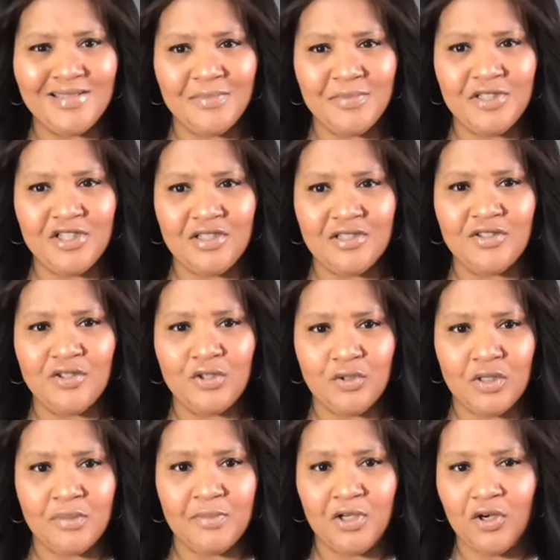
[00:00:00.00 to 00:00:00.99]
I mean, she did a
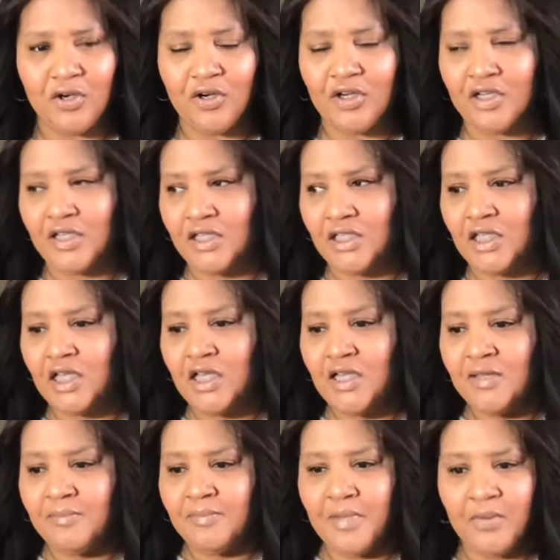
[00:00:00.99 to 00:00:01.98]
StreamYard and
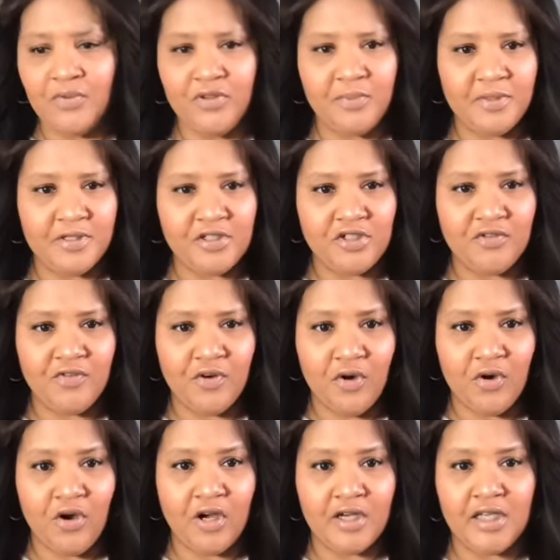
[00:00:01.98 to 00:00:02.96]
met with a bunch of
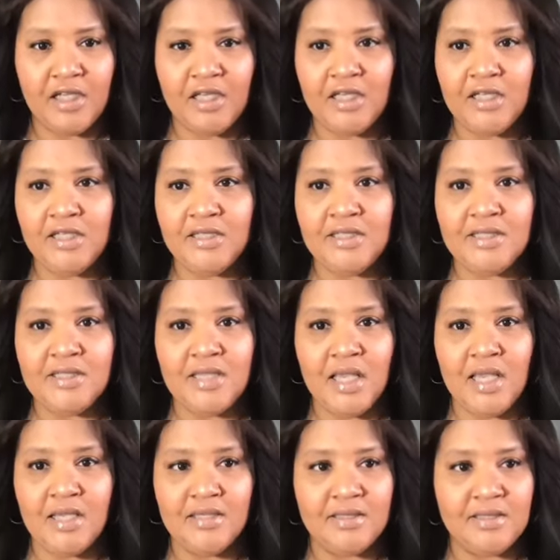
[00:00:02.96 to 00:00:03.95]
her audience
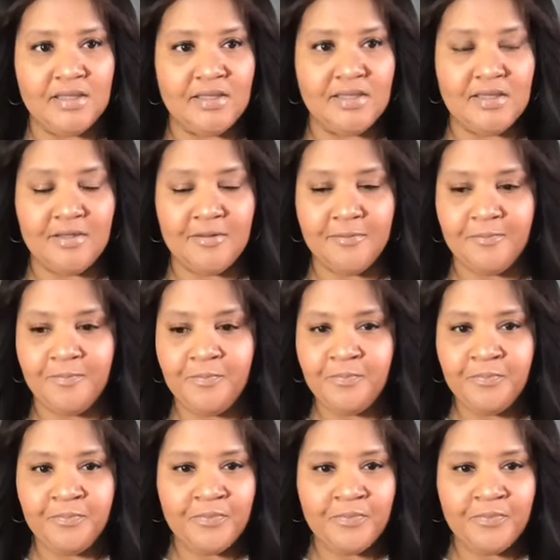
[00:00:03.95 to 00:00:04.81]
and did some